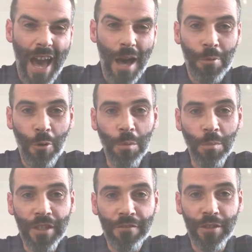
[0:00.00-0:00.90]
I
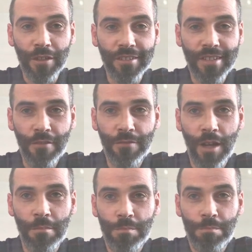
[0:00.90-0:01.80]
probably feel as if
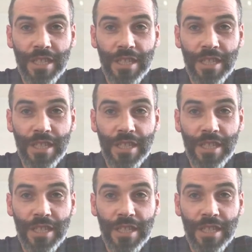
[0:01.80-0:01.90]
I would